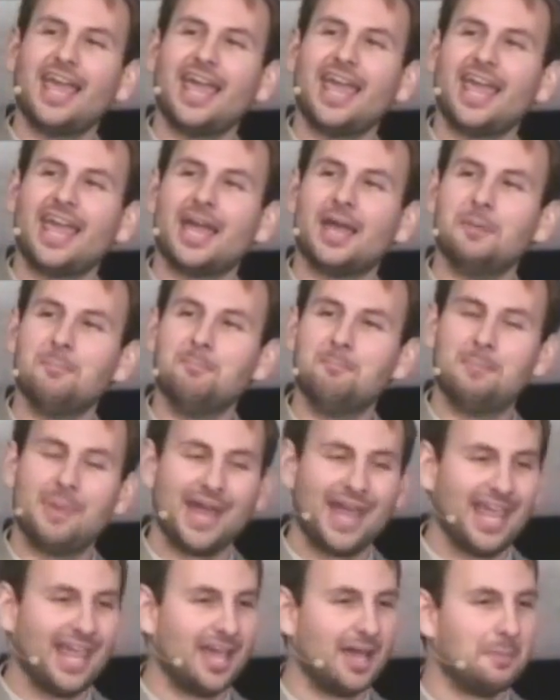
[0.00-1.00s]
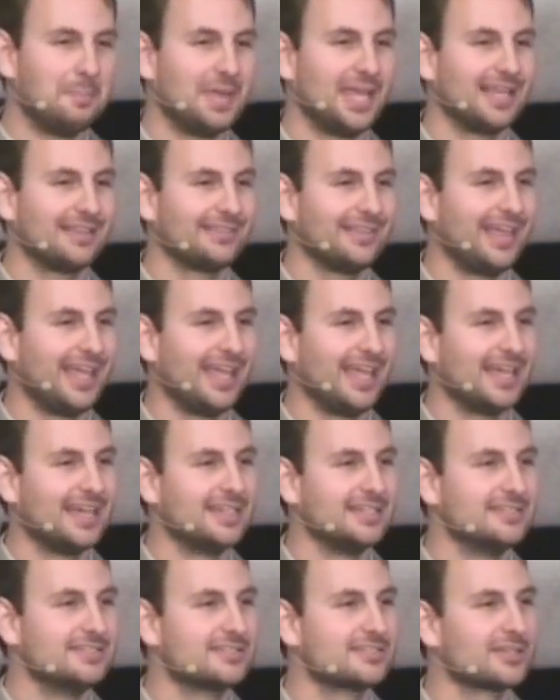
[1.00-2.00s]
and bam, it
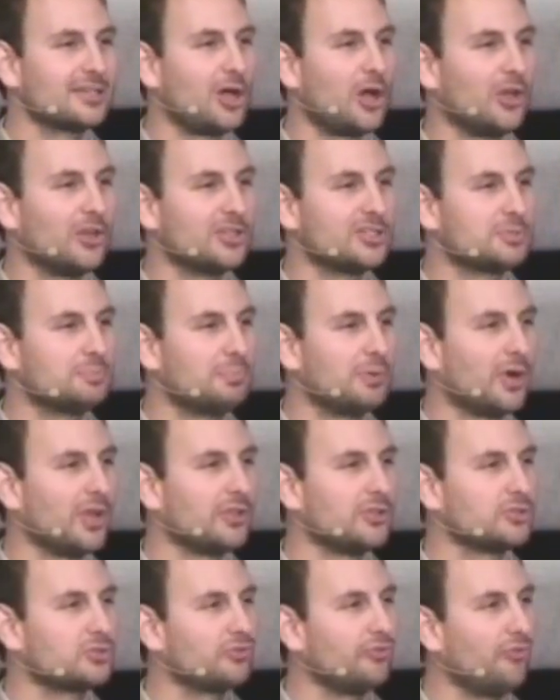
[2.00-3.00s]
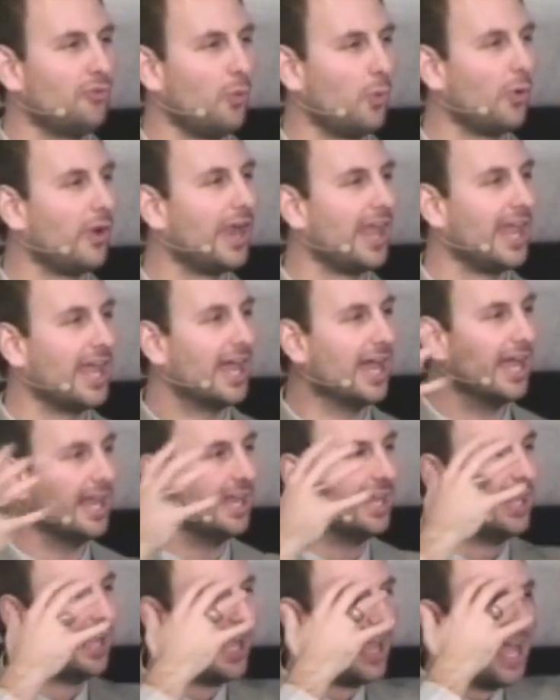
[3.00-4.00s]
lands on his brother's
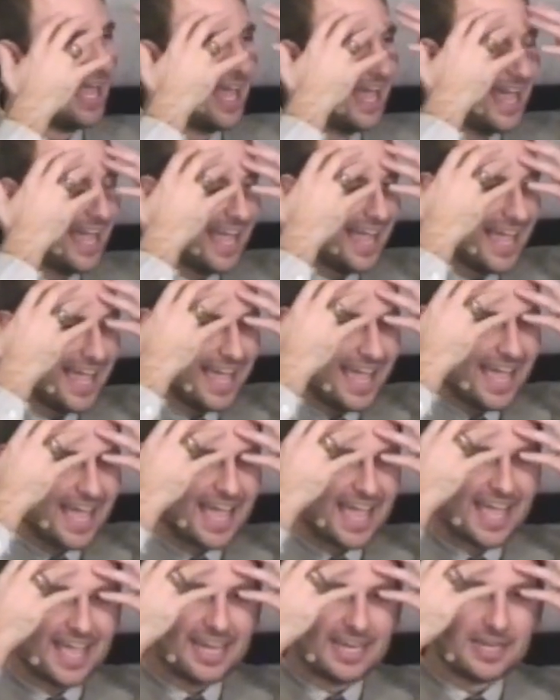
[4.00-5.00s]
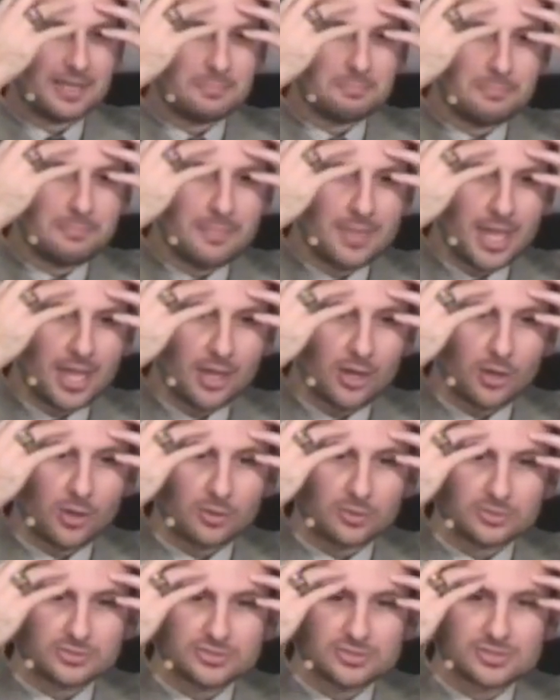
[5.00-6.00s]
forehead. And it
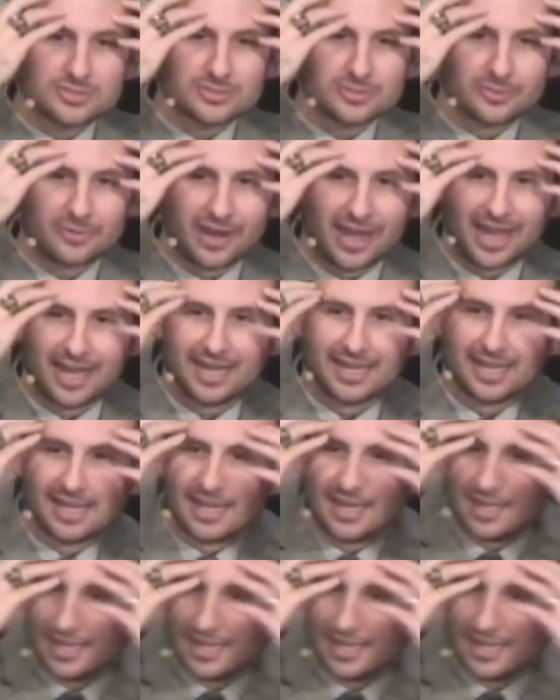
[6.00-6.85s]
melts, right?